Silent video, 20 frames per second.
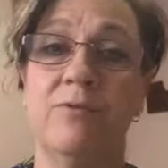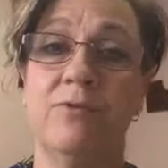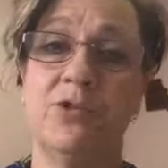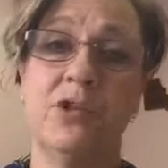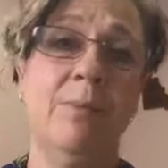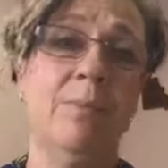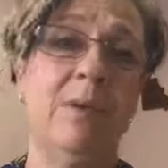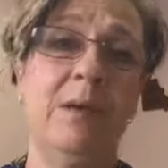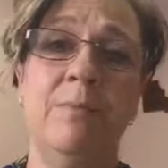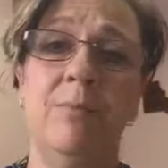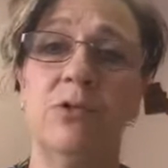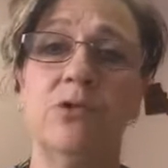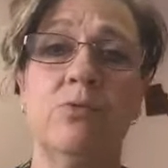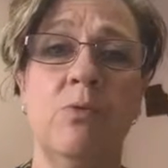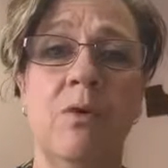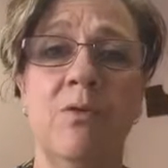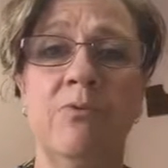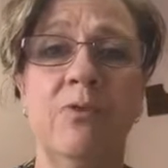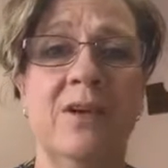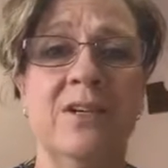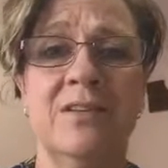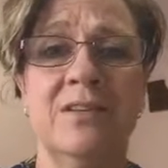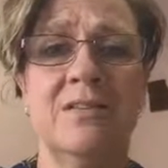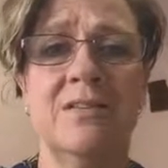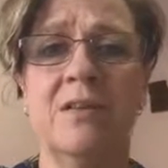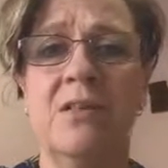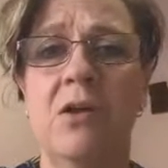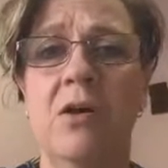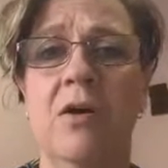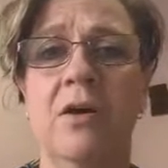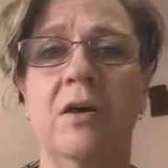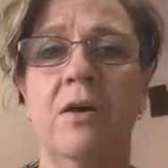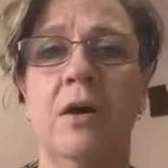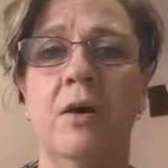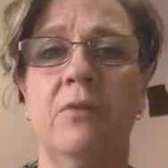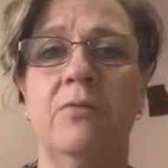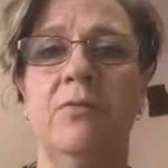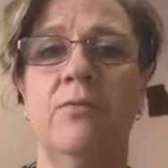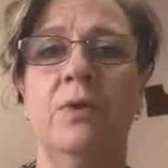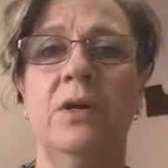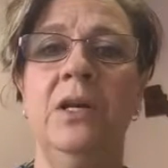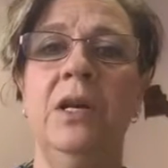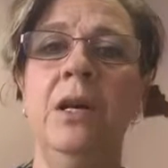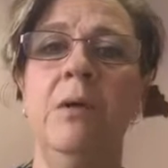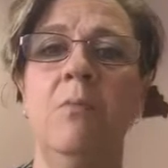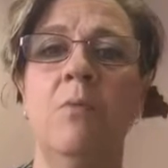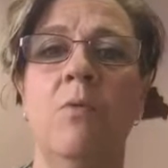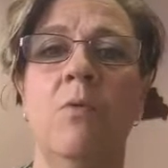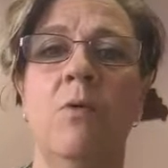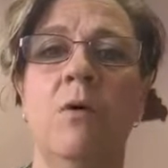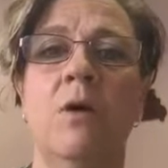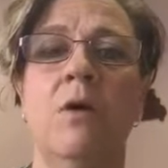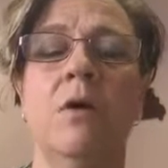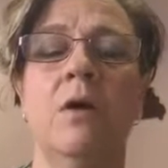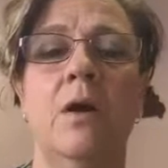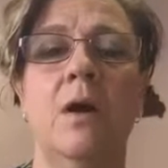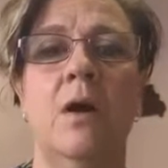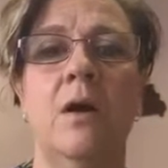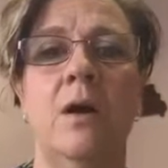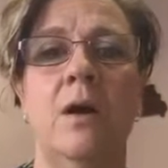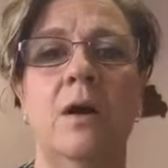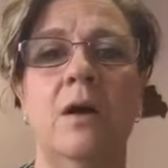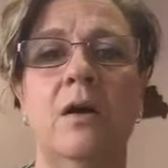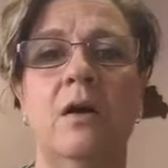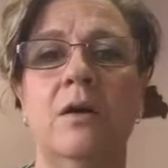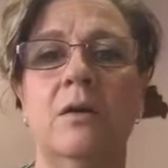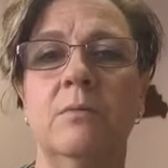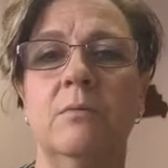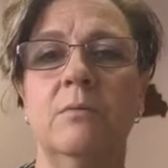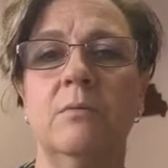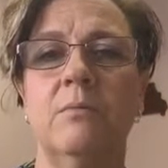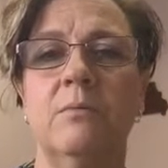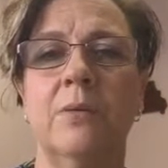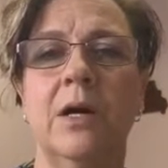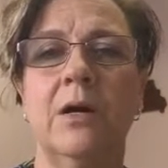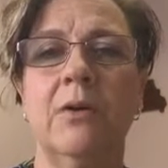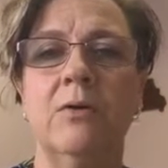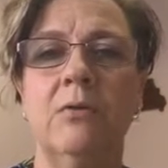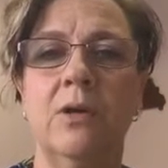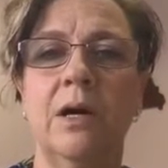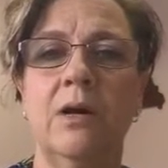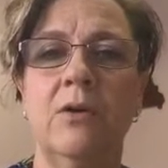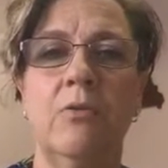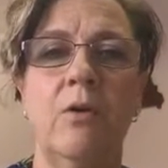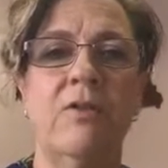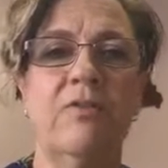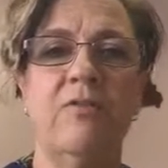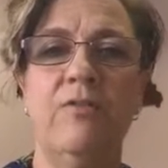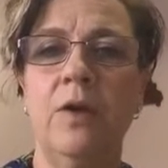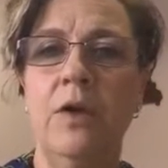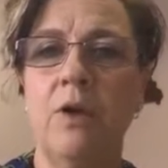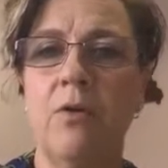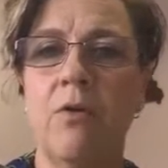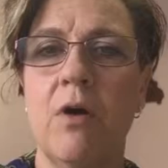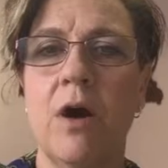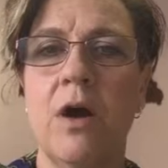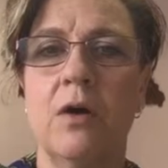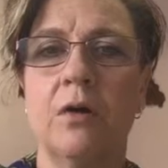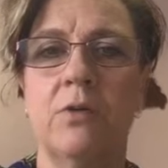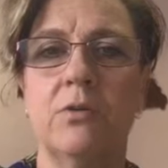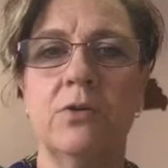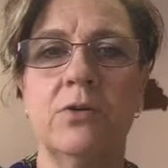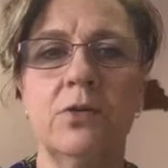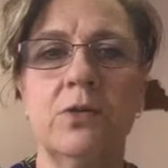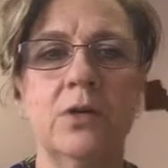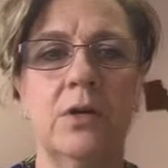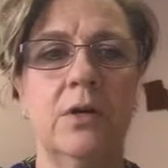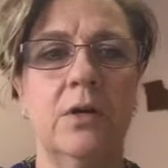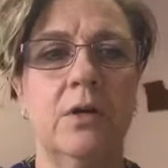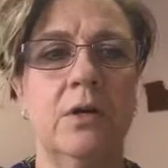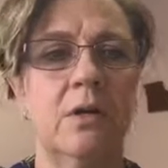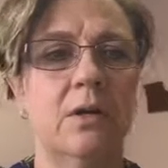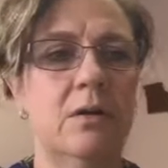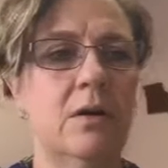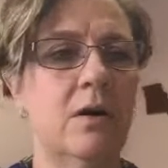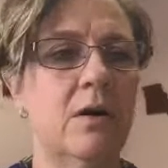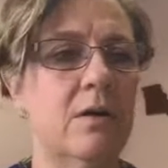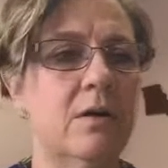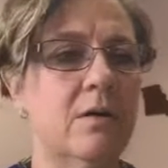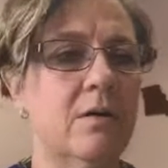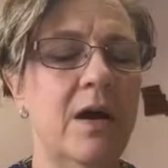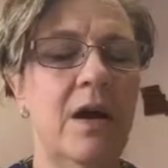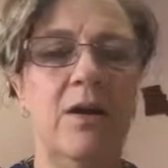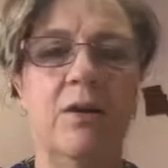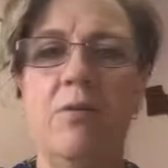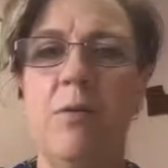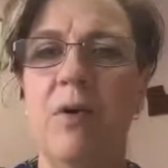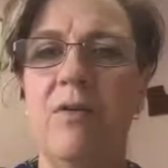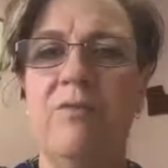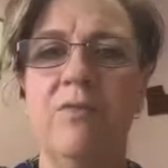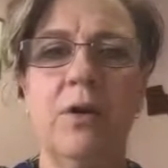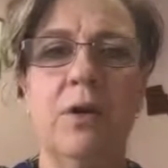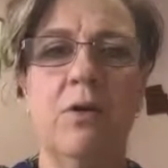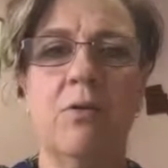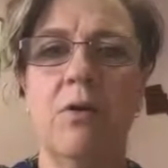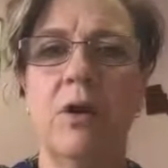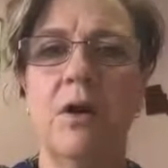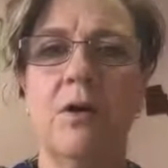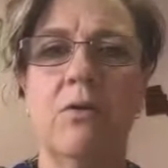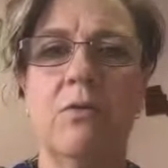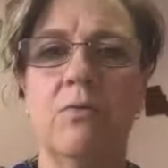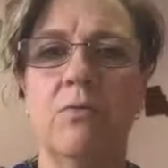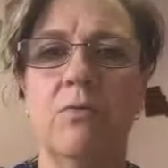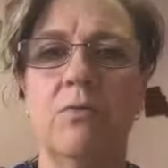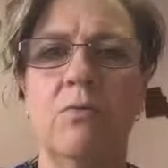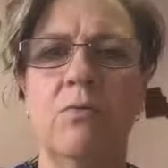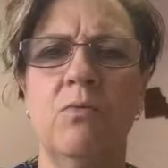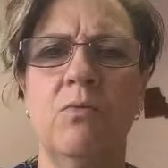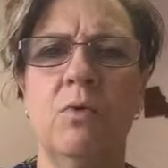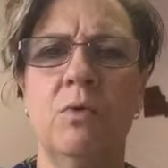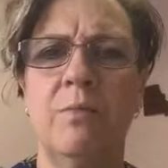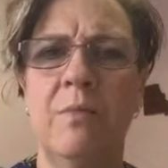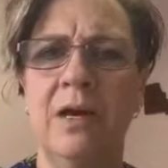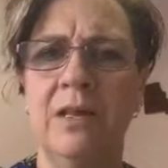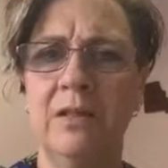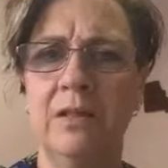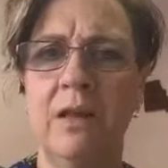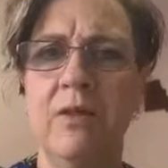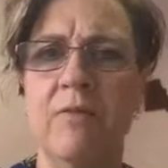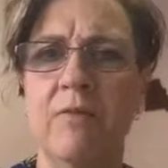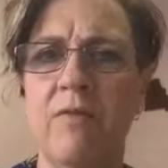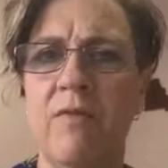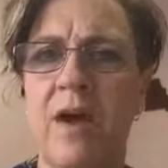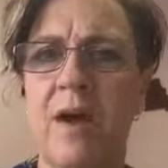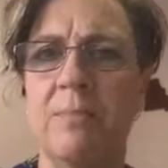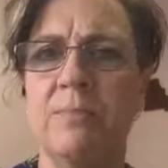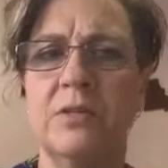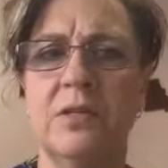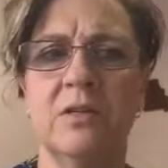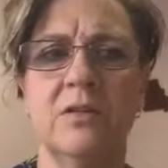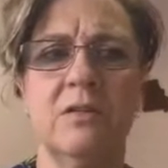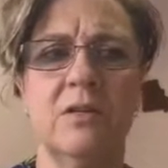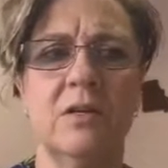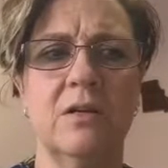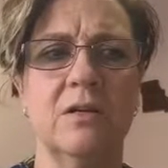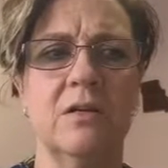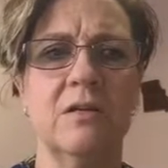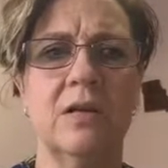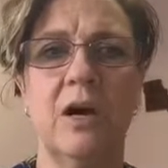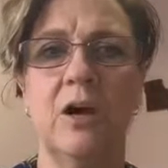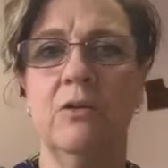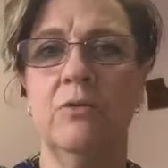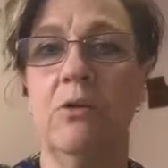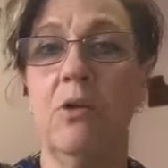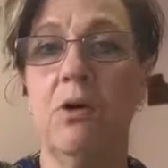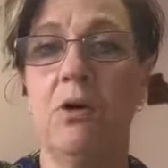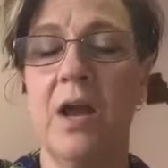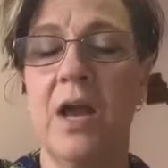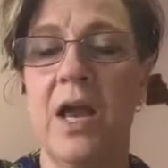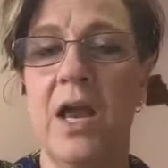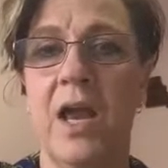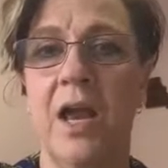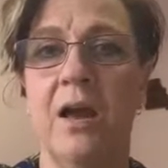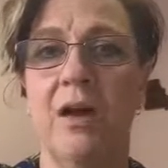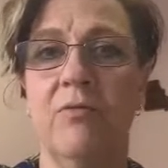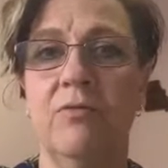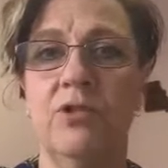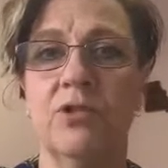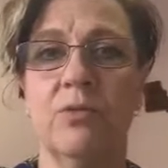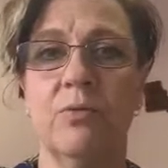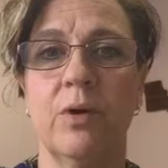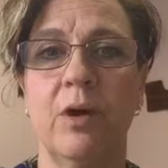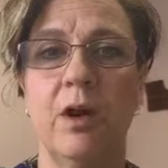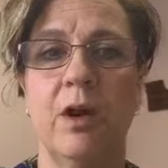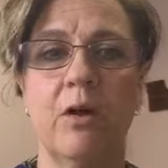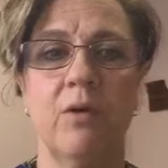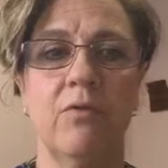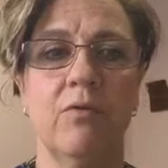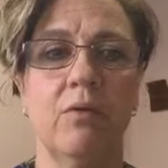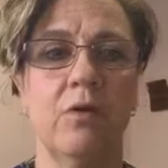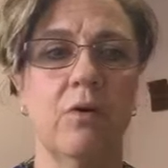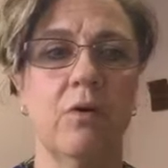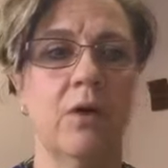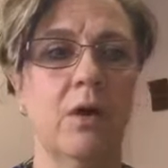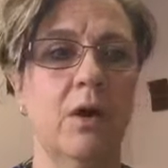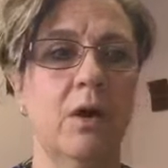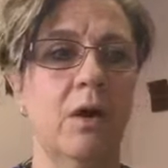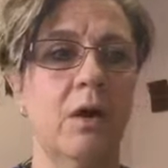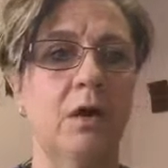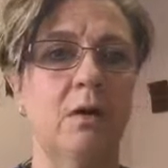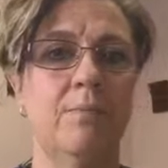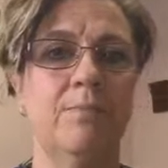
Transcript: for some people, 12 weeks isn't long enough. We need more. Um, how, do, how do I figure out uh, how do I figure out what my leave of absence is, how long I have to recover,